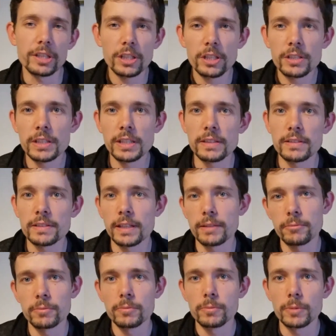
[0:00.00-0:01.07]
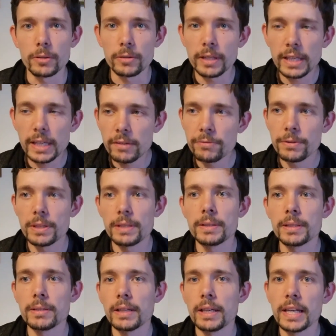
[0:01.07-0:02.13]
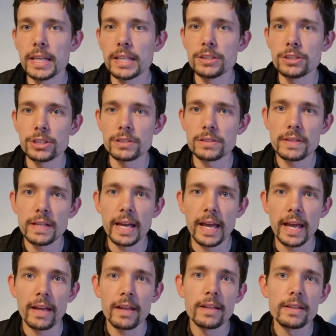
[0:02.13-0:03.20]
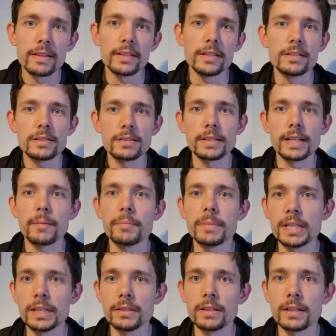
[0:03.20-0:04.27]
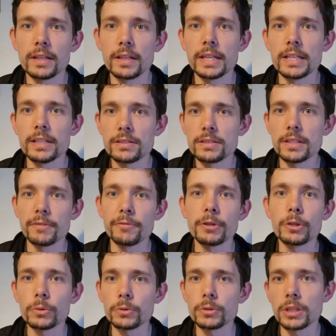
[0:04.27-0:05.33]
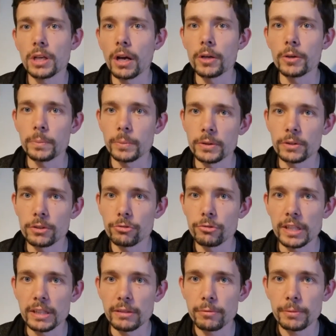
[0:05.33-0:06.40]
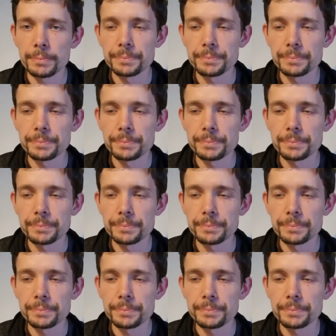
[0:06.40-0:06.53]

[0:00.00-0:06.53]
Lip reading: good. It said, well, if the hinge is there, then doesn't that mean that it's difficult to open the greave?